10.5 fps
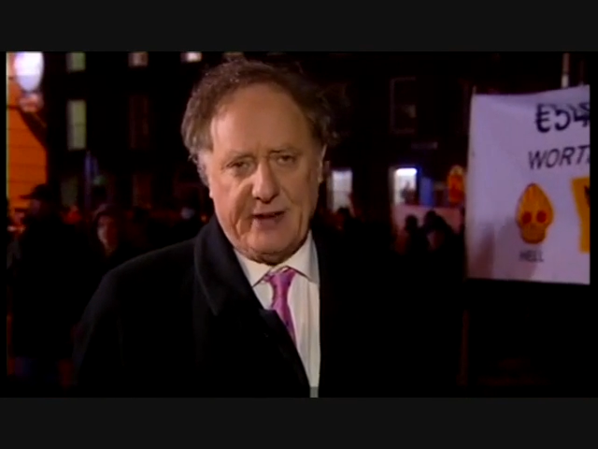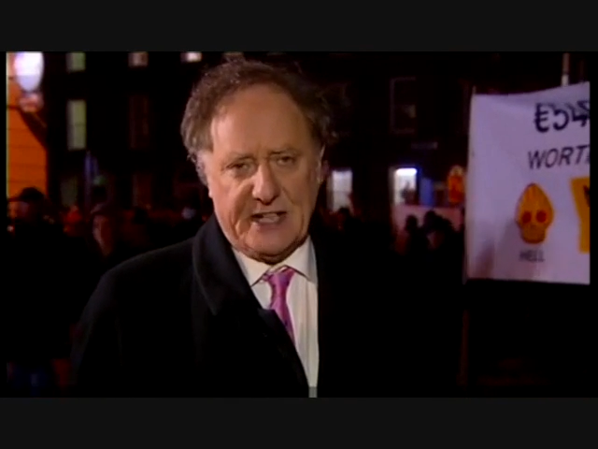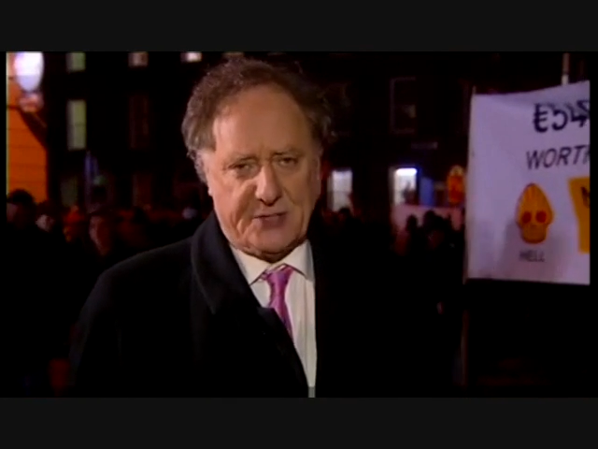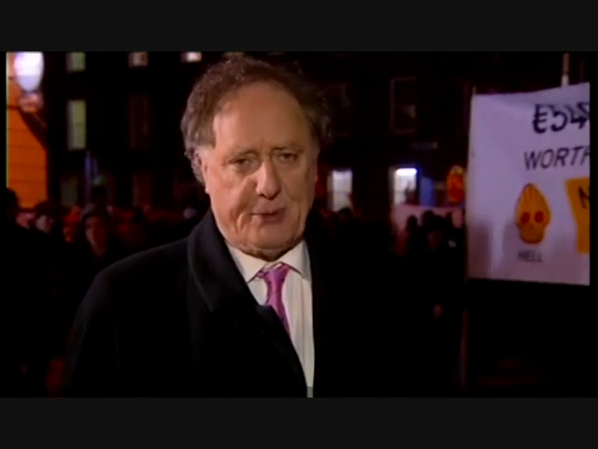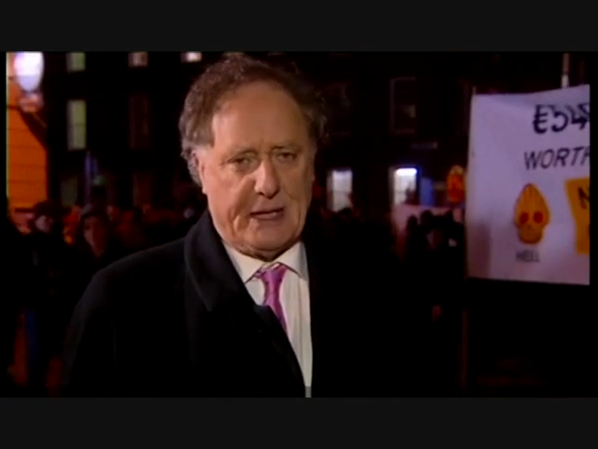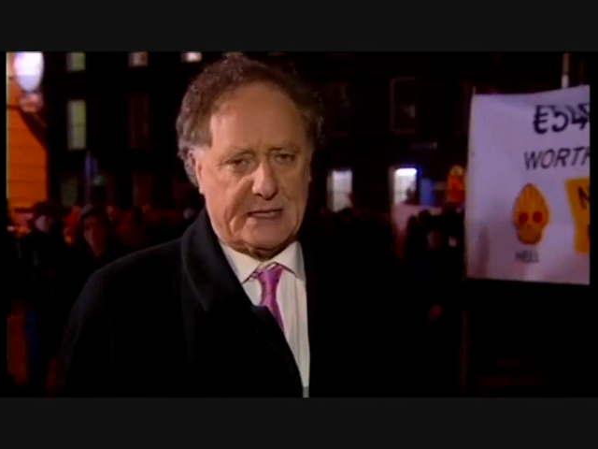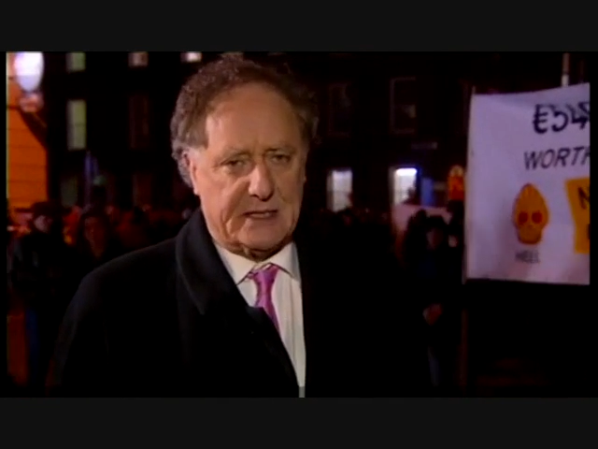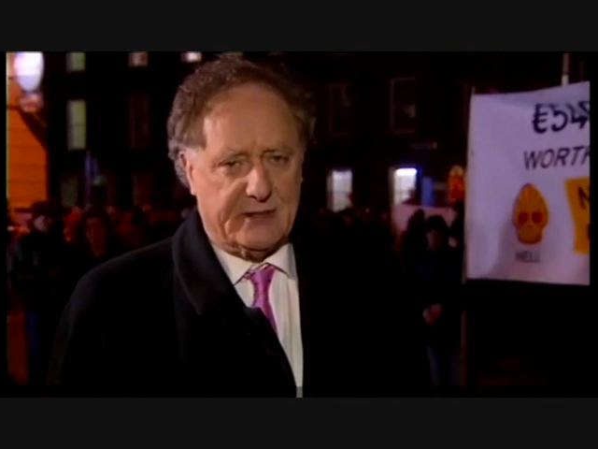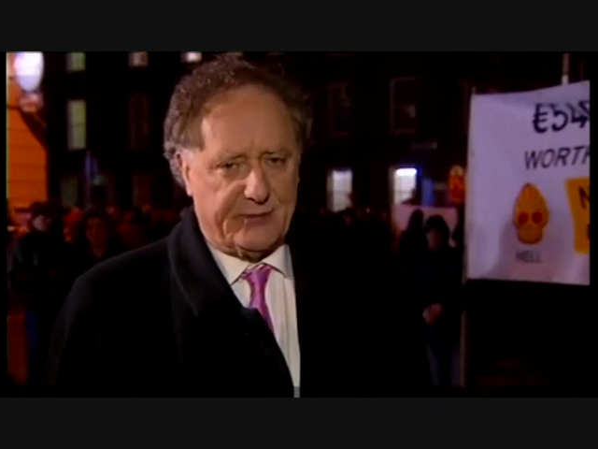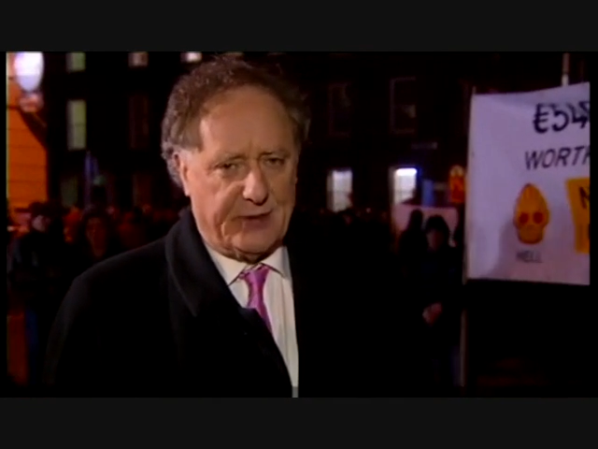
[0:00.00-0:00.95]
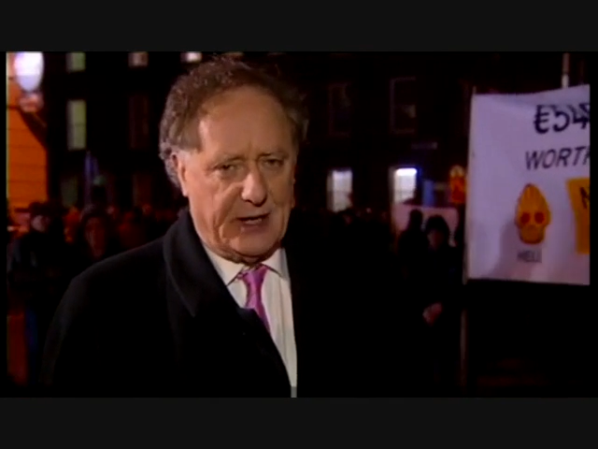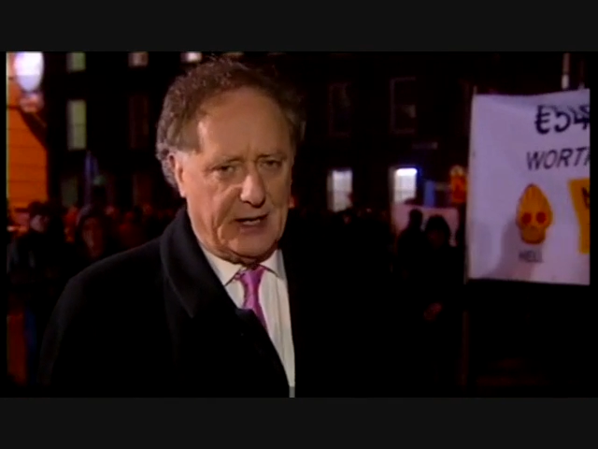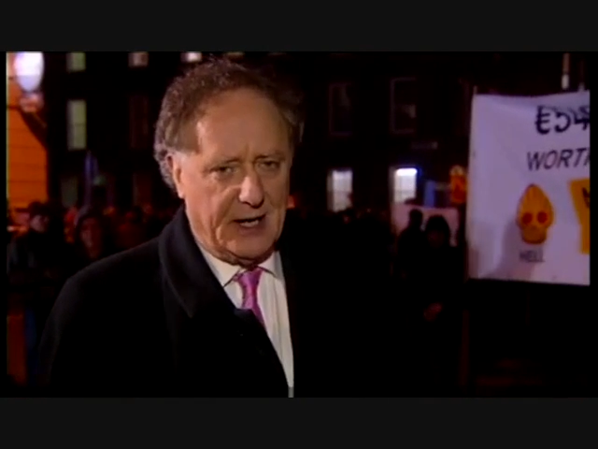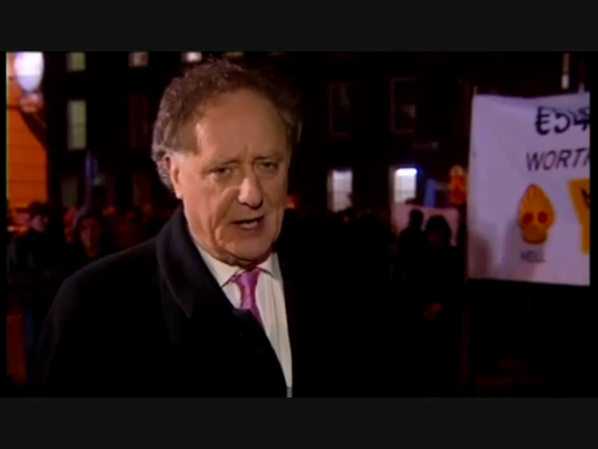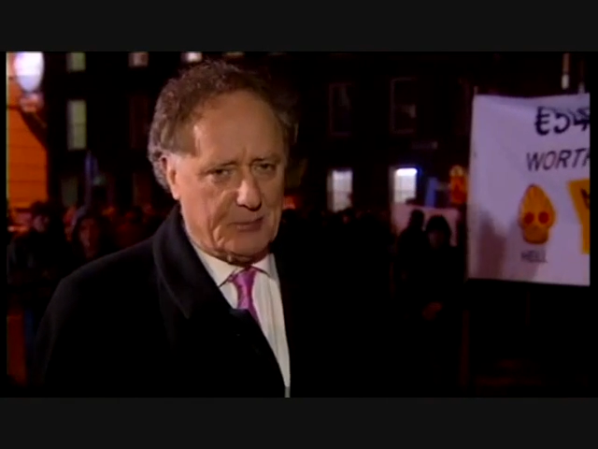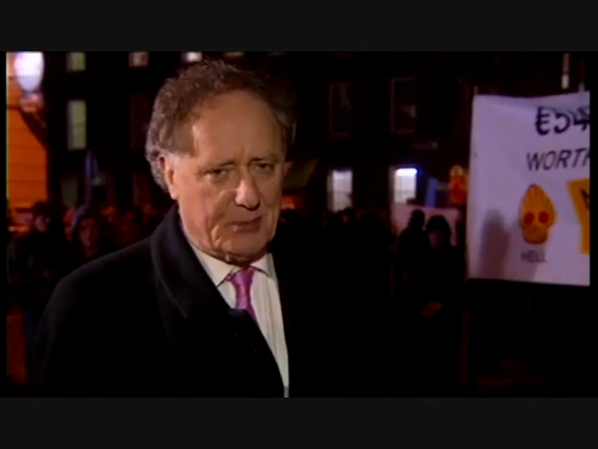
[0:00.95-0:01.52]
flesh spots of
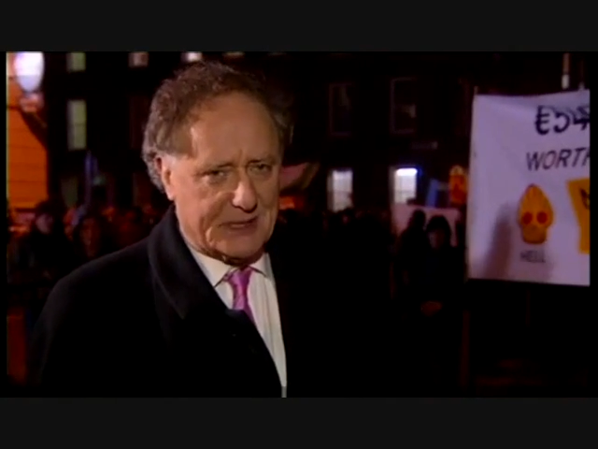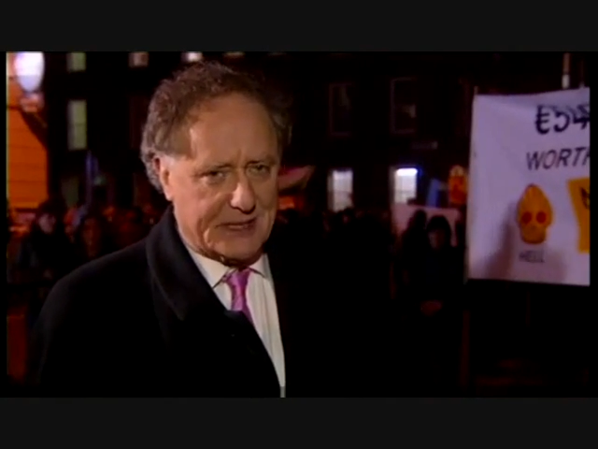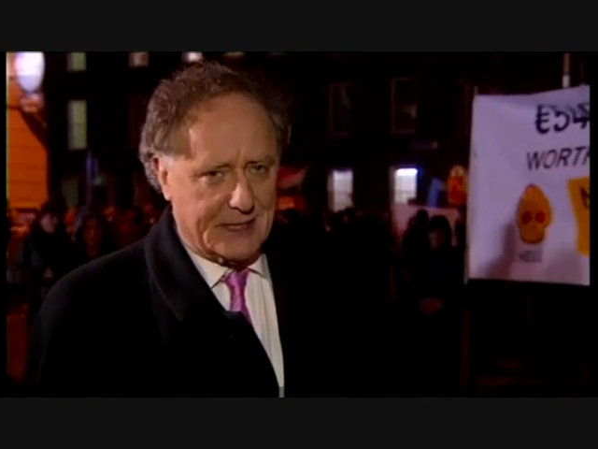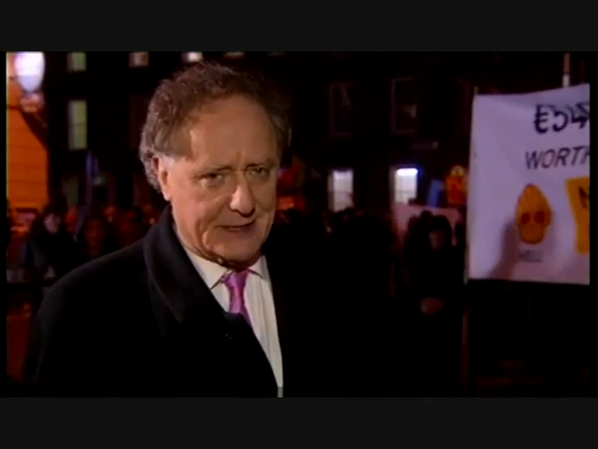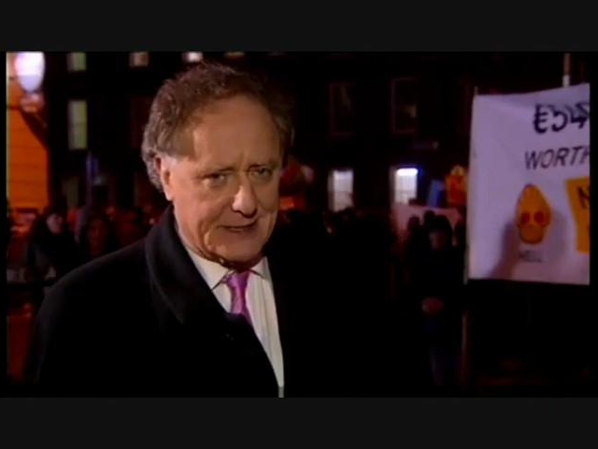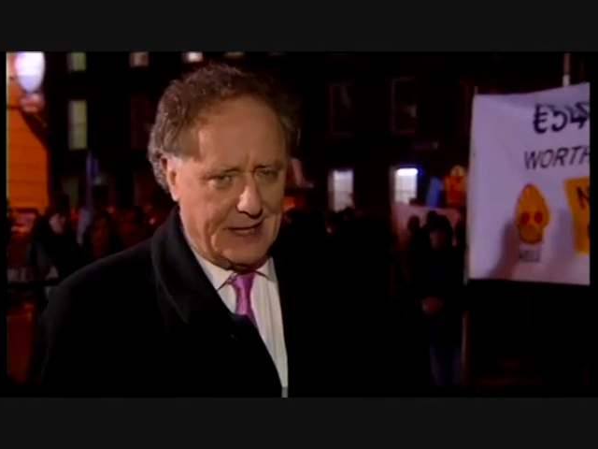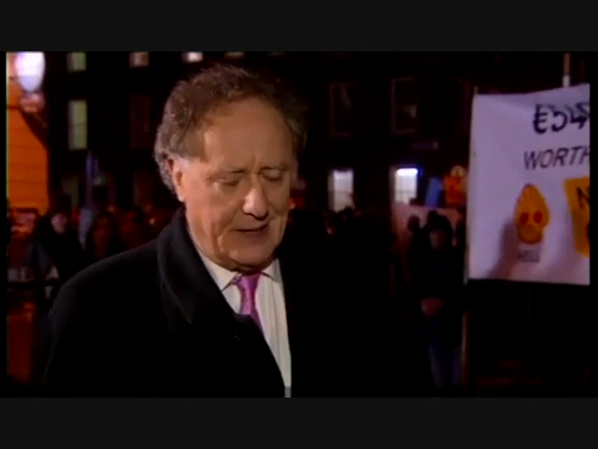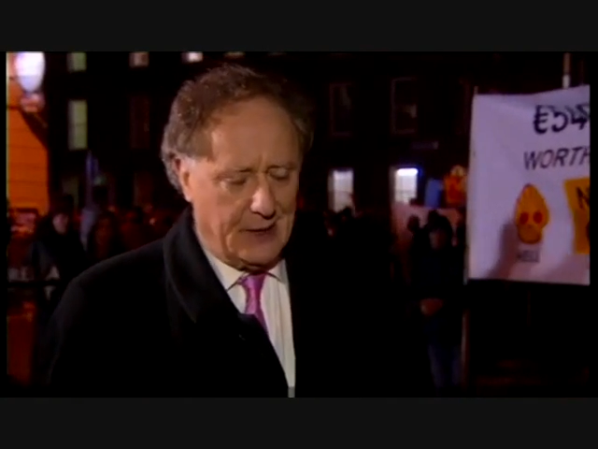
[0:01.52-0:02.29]
Brussels.